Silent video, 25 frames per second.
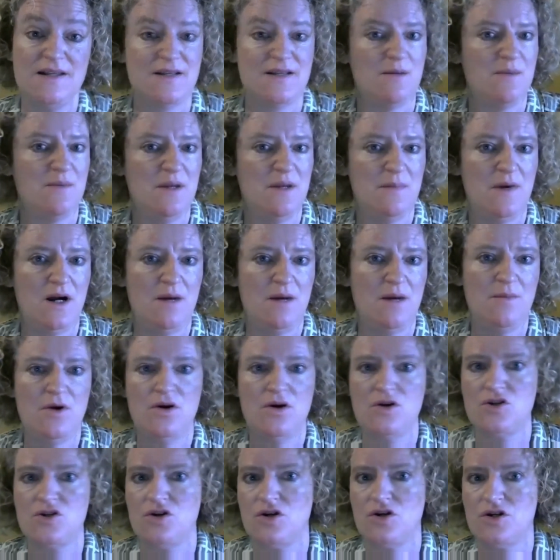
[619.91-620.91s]
some people are
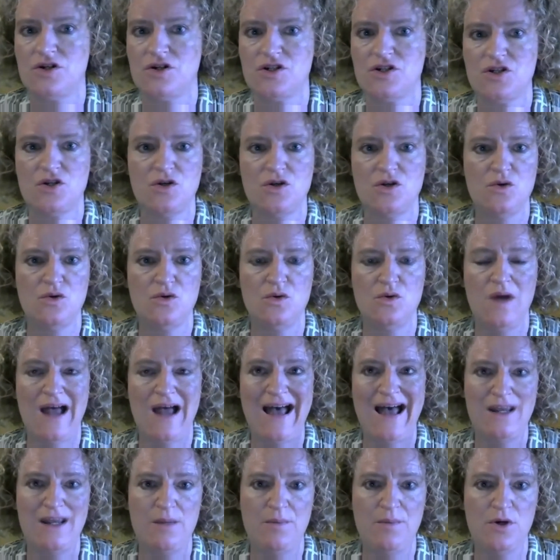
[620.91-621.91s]
more drawn to
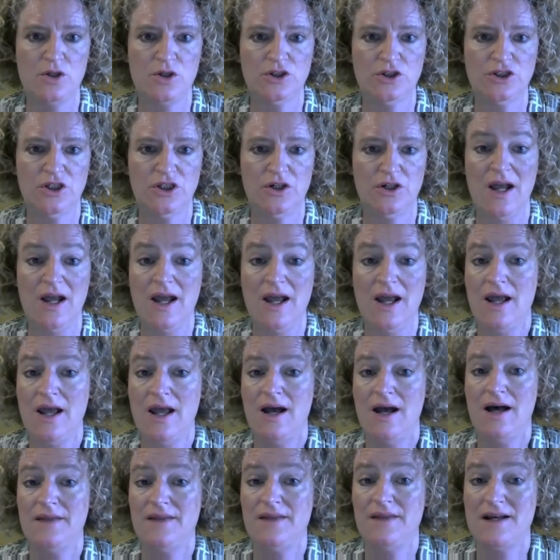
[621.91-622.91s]
acupuncture,
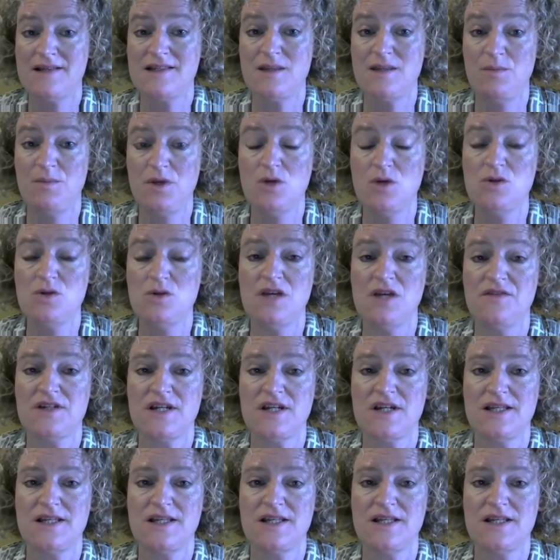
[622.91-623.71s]
and that's the beauty of it.